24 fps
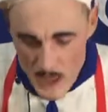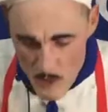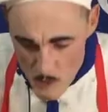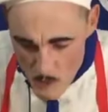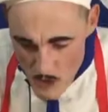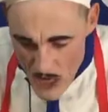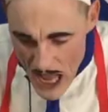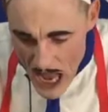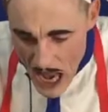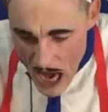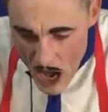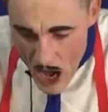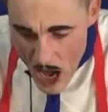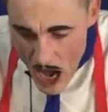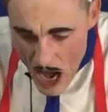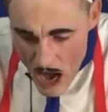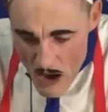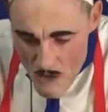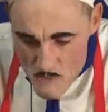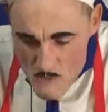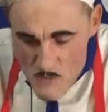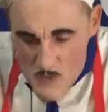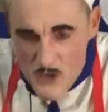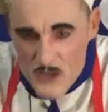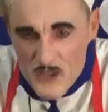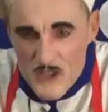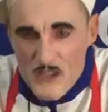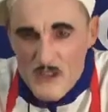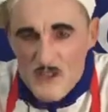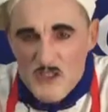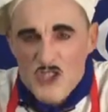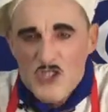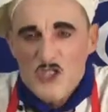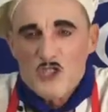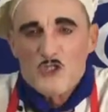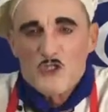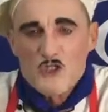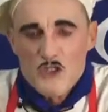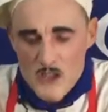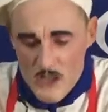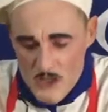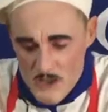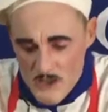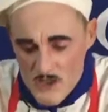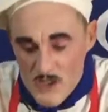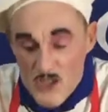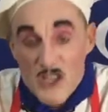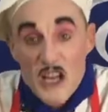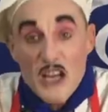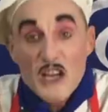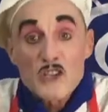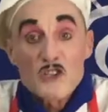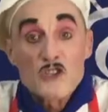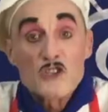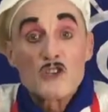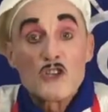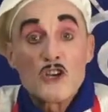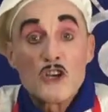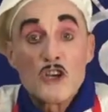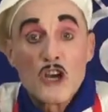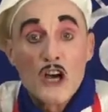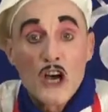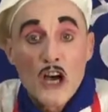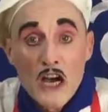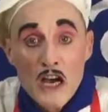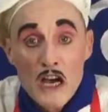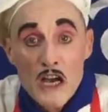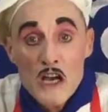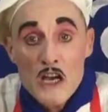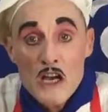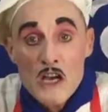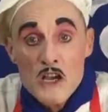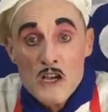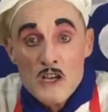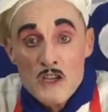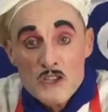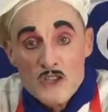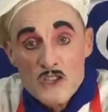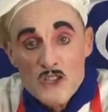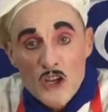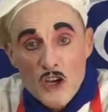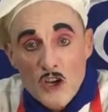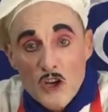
Well, with the texture, the